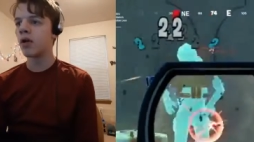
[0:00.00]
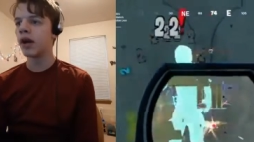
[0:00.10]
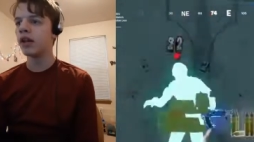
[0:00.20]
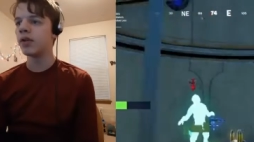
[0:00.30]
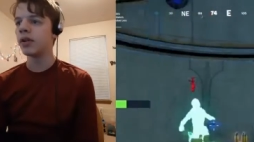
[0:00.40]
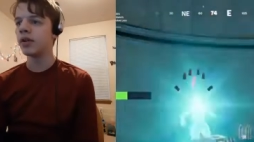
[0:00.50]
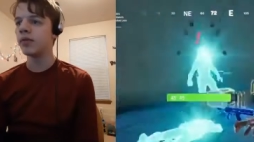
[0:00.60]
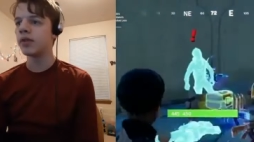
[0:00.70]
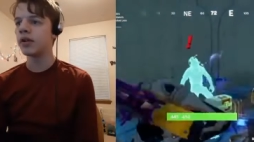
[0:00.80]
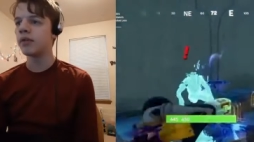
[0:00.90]
Okay, there we go
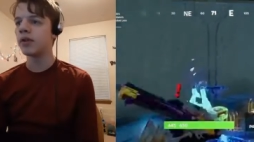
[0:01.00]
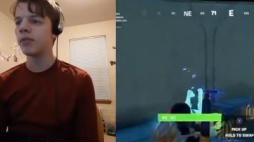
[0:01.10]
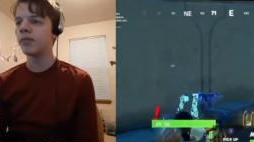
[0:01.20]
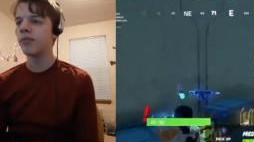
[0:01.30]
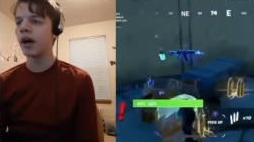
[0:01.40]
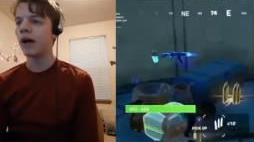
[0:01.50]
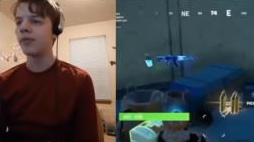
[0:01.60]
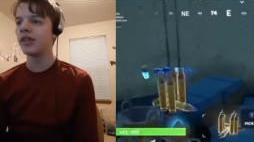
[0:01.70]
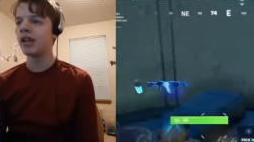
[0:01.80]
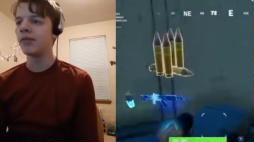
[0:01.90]

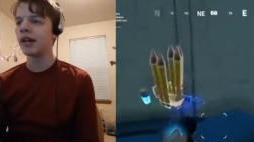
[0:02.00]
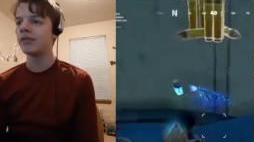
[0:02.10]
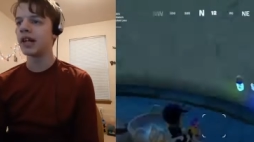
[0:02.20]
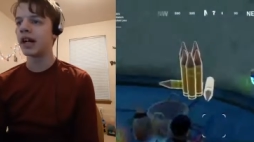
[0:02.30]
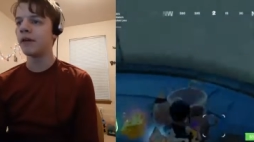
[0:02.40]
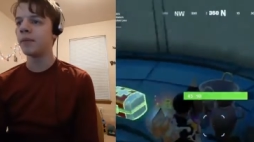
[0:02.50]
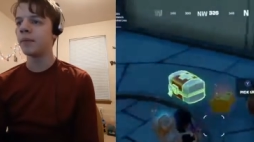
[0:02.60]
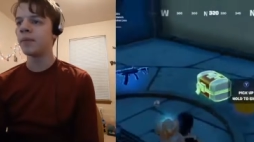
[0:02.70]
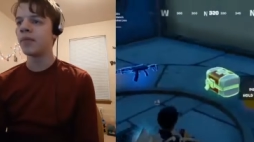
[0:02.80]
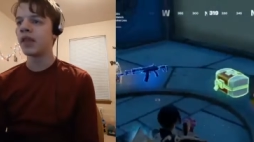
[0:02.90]
did it without dying.
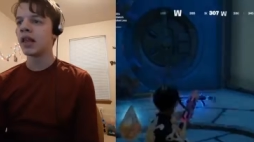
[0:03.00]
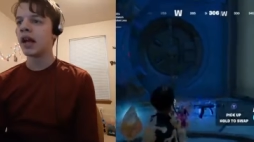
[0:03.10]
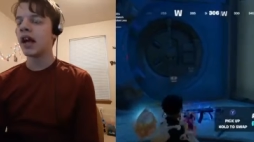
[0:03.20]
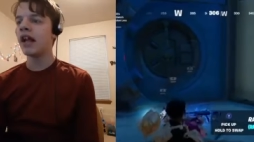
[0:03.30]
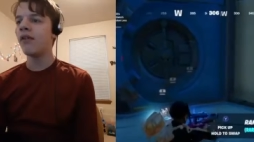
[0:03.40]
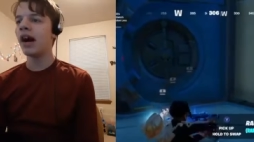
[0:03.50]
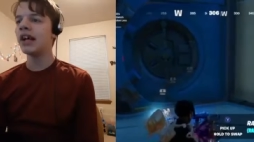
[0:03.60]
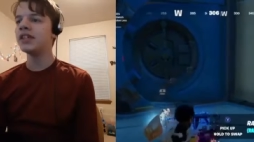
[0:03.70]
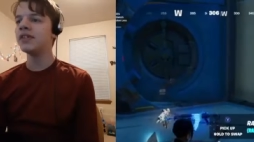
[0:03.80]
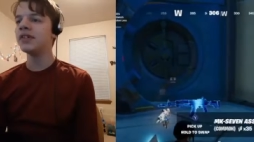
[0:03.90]
And now,
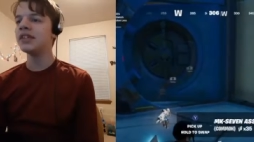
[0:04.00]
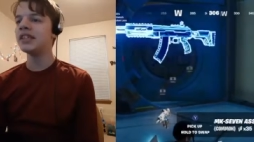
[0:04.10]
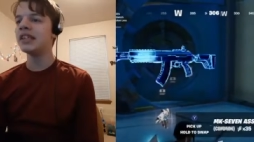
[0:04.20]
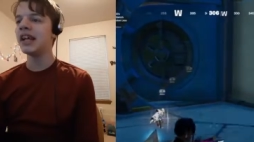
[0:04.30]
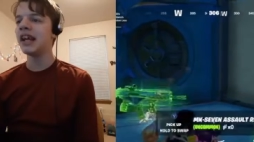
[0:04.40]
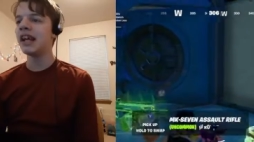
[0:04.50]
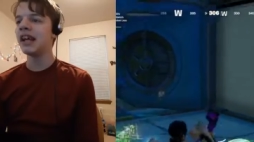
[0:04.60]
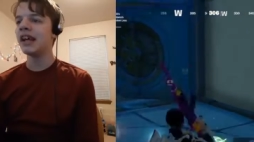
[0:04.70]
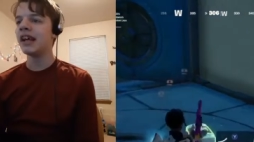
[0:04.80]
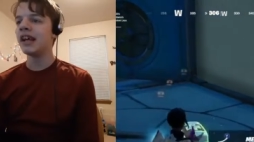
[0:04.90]
as you can see,
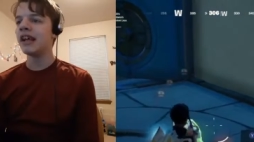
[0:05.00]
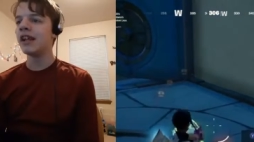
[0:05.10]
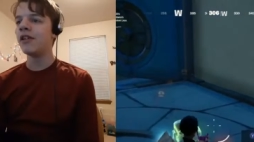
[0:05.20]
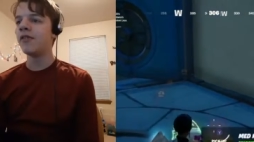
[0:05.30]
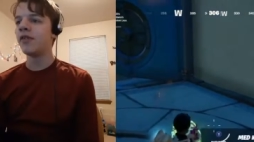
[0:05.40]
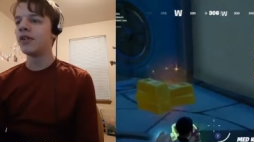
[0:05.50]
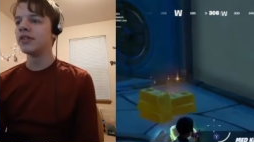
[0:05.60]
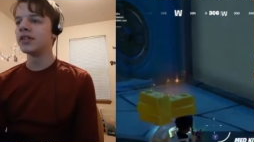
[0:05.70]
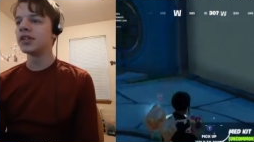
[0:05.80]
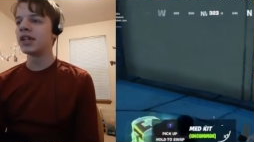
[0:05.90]
the
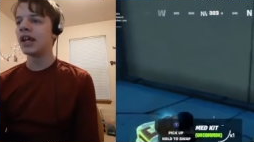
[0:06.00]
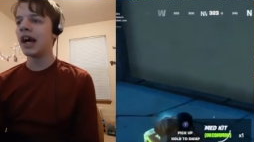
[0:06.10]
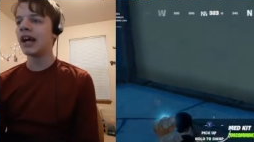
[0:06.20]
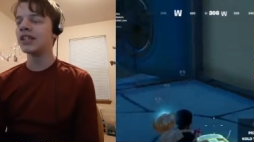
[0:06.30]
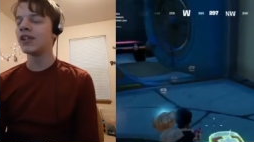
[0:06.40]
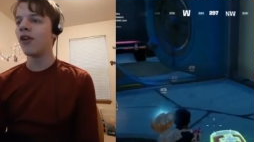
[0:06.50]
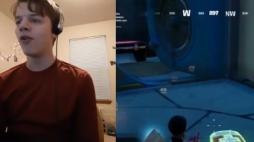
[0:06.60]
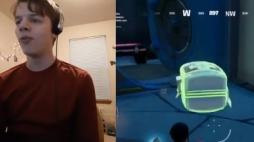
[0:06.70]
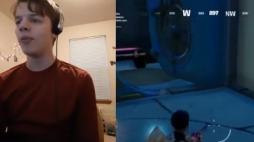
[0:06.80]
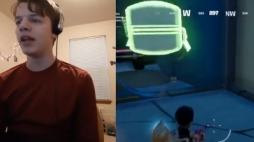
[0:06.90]
vault has
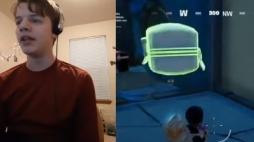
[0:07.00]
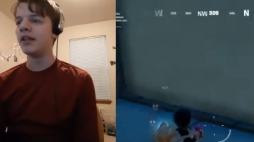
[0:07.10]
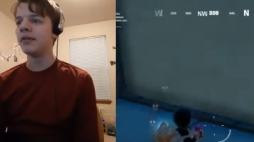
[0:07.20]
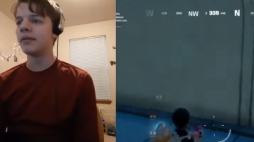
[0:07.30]
opened.